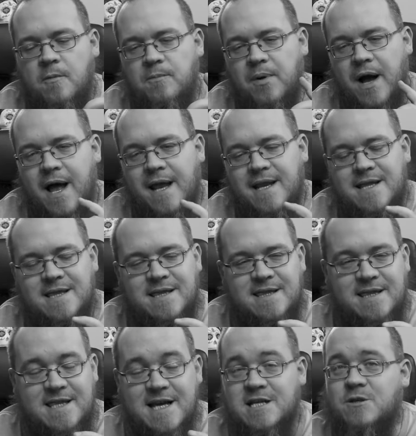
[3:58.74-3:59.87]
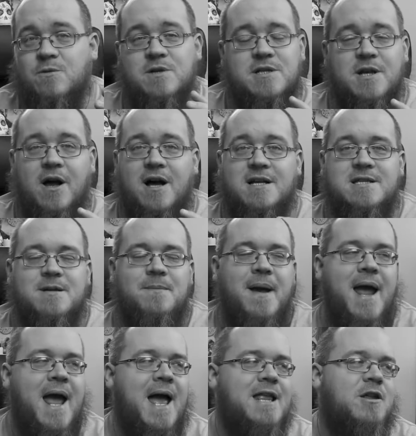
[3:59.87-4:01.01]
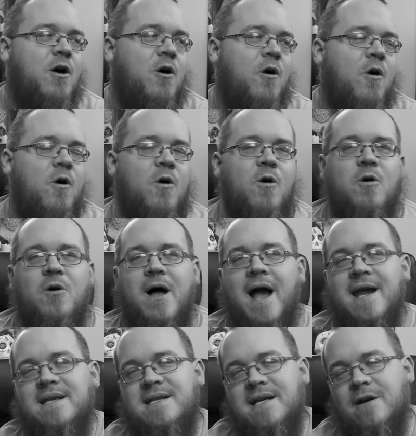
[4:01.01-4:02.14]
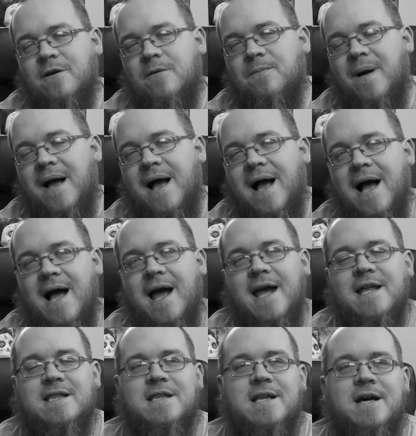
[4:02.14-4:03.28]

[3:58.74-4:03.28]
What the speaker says: But this was awesome. And the whole idea behind